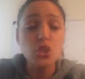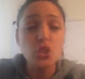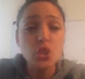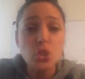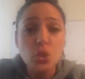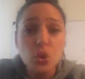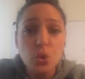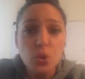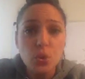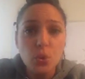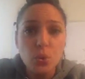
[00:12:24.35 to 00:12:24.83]
and
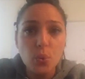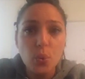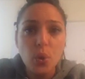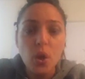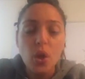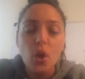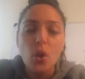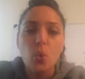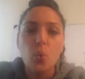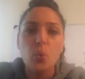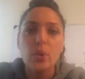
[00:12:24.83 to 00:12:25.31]

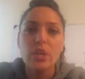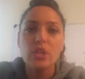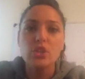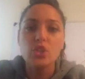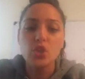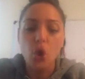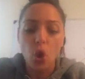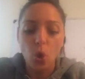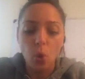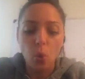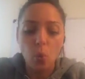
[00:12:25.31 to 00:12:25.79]
two,
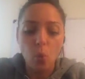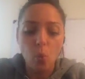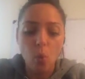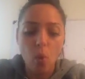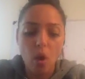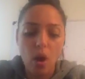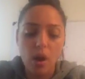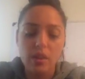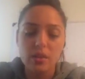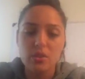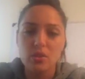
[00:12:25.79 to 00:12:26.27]
we
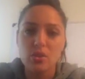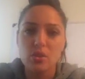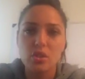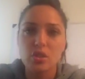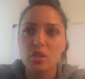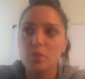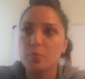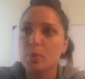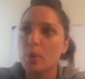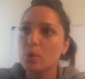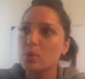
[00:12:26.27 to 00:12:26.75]
don't want
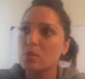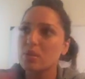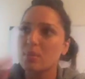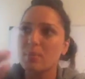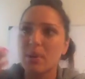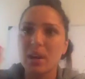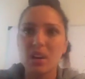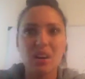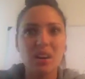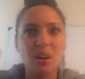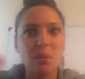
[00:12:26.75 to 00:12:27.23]
to just
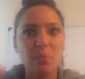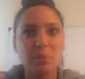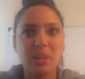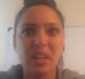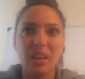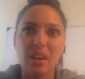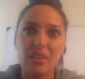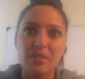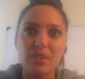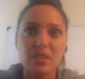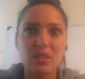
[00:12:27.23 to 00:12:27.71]
post about our
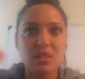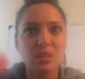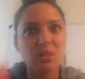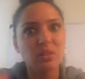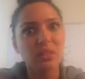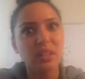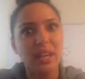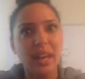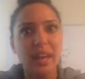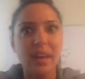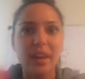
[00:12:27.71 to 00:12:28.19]
company every
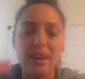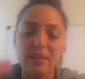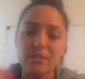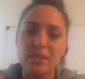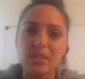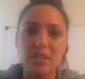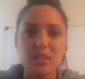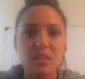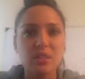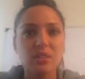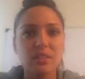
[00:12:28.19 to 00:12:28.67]
single day,
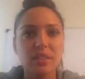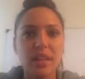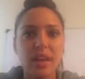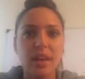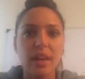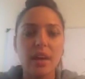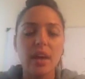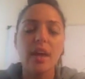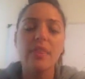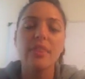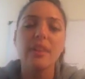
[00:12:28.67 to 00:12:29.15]
every single
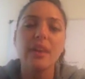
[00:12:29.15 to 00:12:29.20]
day.